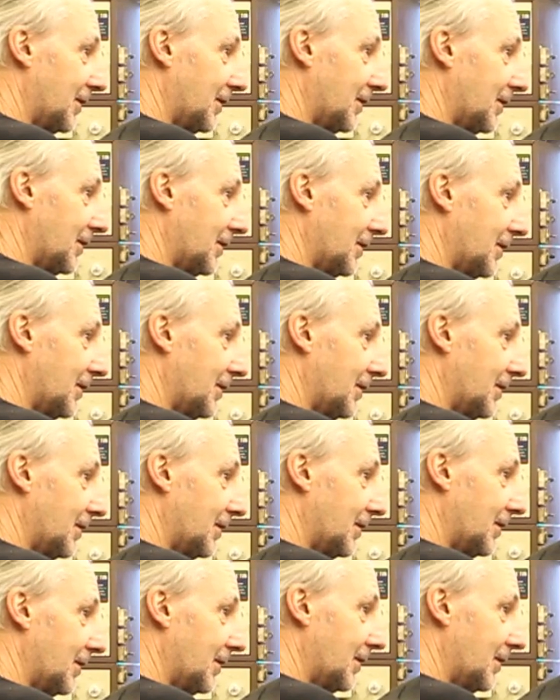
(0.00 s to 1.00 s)
rod.
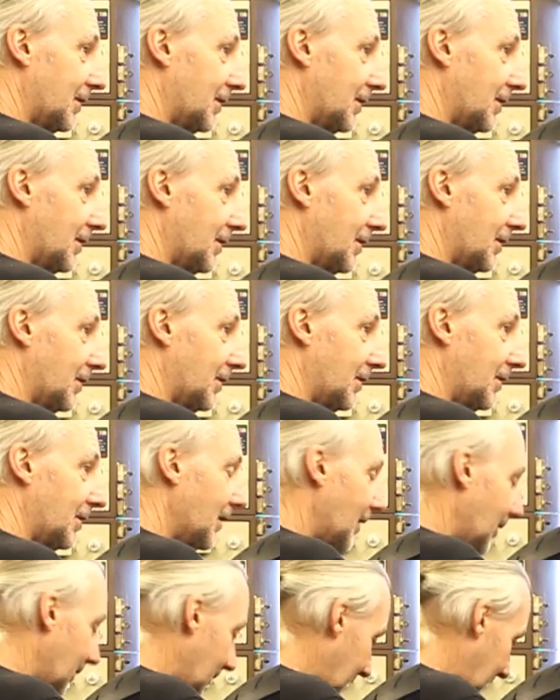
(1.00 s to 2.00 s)
And I also bought you
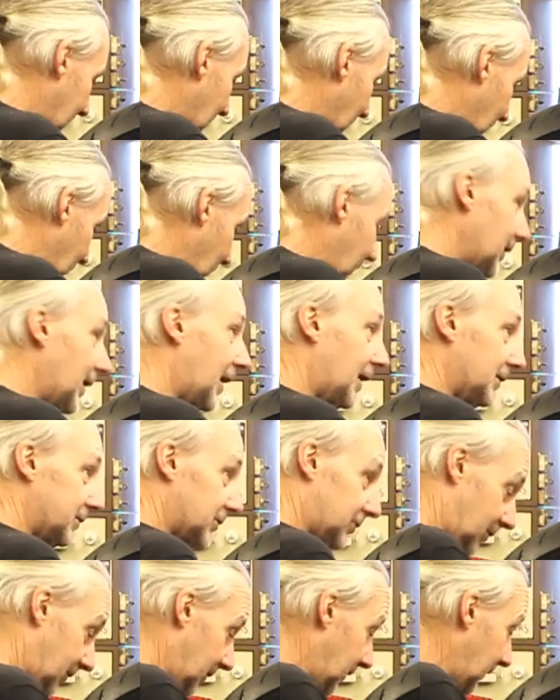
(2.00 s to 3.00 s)
a 1 meter length
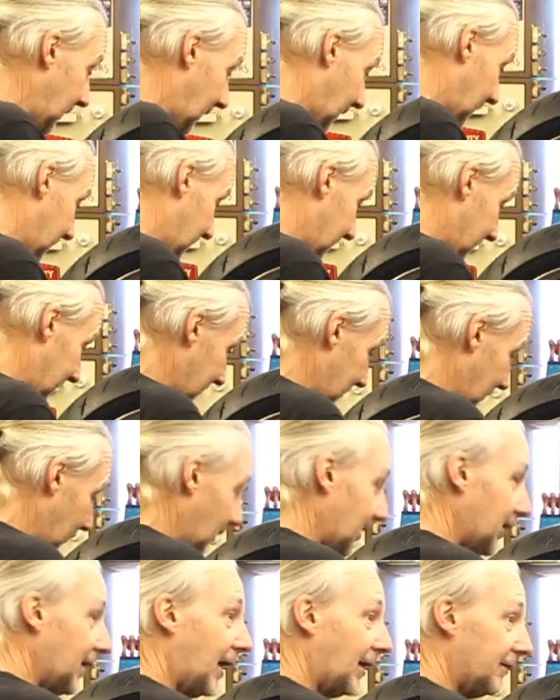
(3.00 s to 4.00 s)
of the same thing.
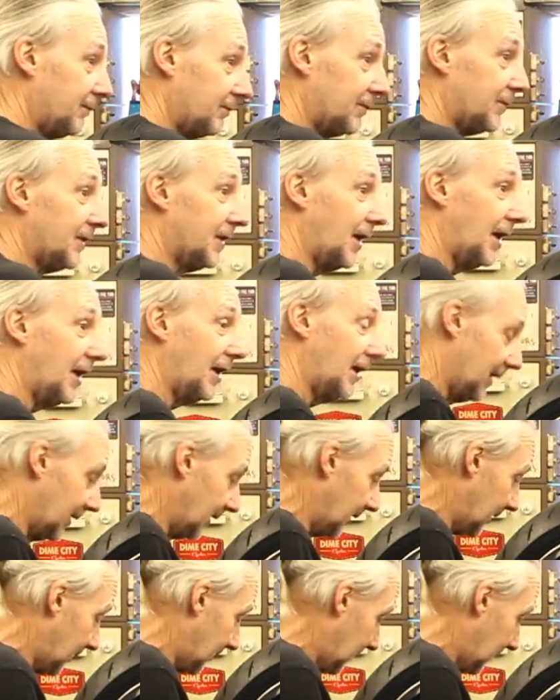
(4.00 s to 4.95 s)
We need about 1 foot of